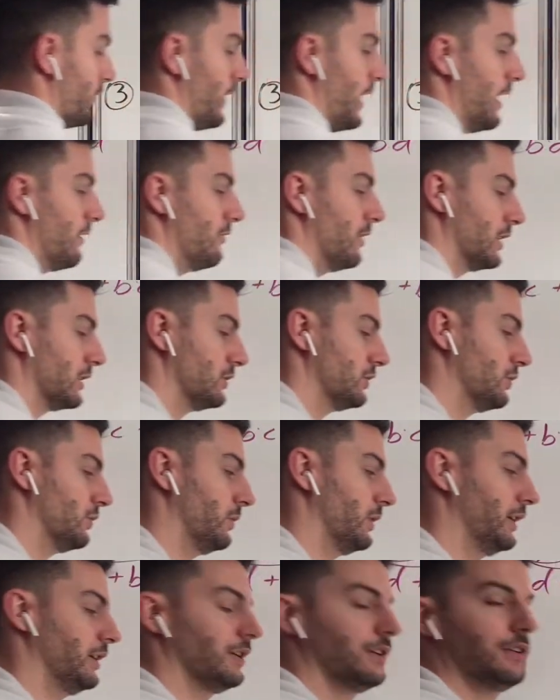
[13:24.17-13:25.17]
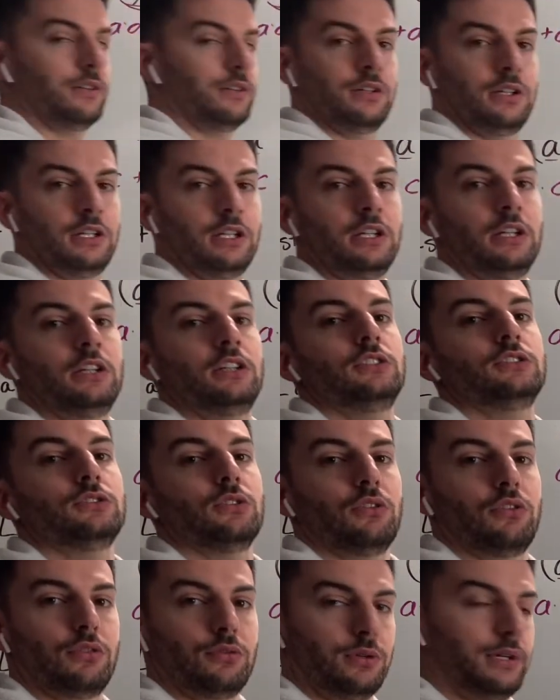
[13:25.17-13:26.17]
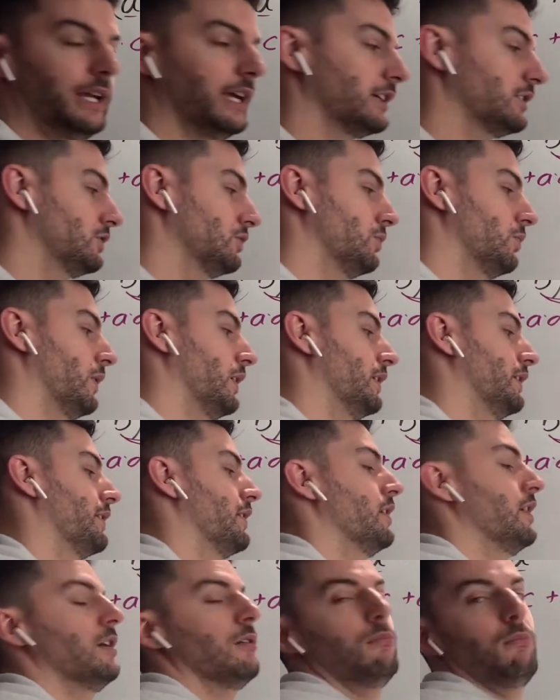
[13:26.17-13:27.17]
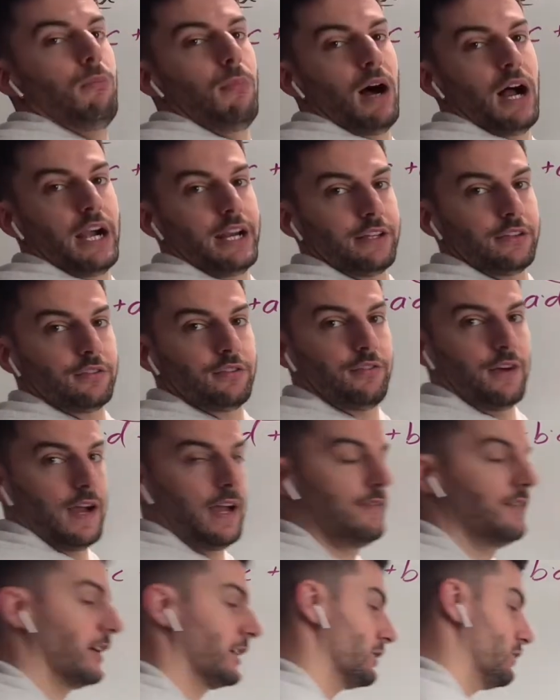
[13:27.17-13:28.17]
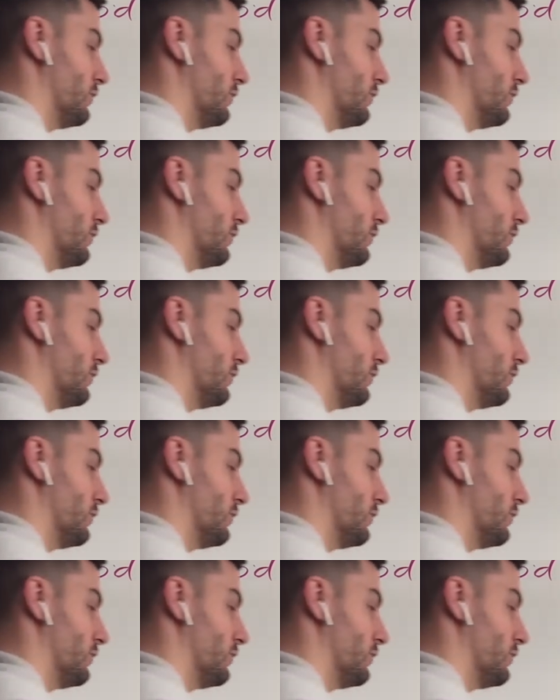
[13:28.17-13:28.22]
5x squared. So 3x squared minus 5x